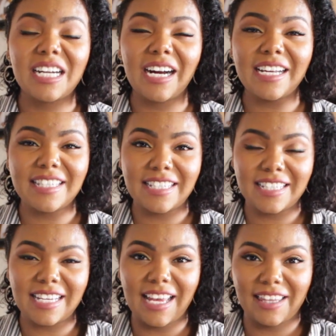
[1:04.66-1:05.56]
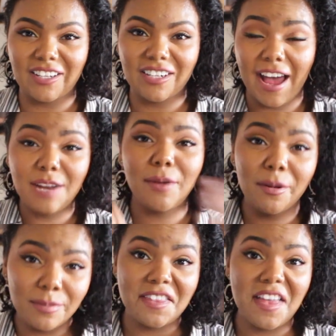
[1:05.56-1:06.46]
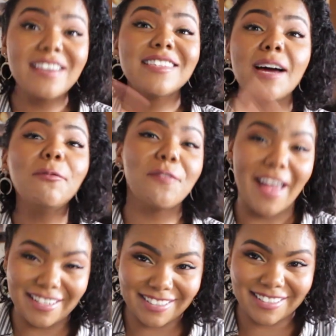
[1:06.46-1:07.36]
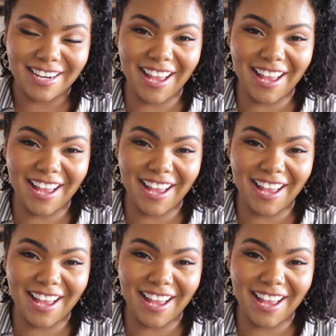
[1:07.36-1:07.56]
costs together, add them up, then double that.